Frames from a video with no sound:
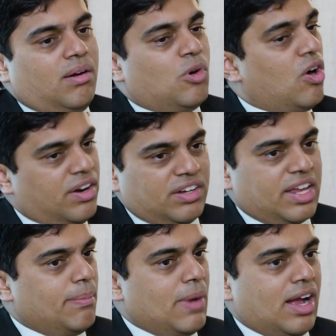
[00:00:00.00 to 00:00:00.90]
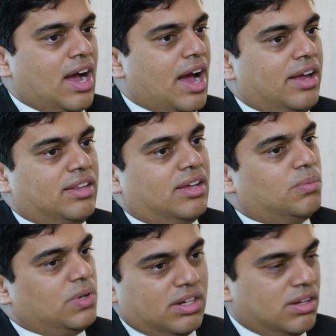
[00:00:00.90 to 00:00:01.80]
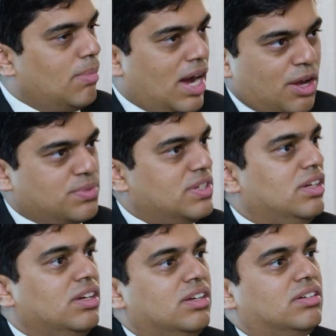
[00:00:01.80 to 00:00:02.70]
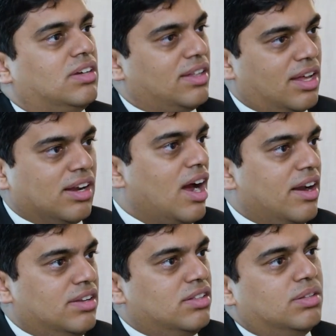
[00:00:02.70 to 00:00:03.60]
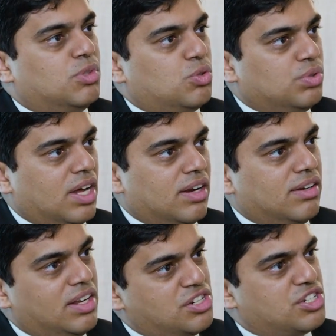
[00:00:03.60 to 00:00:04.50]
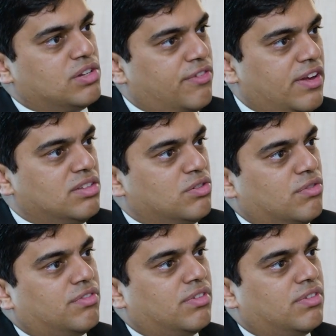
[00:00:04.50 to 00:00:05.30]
or it came back high, and then we did a biopsy and then guided them through that initial phase of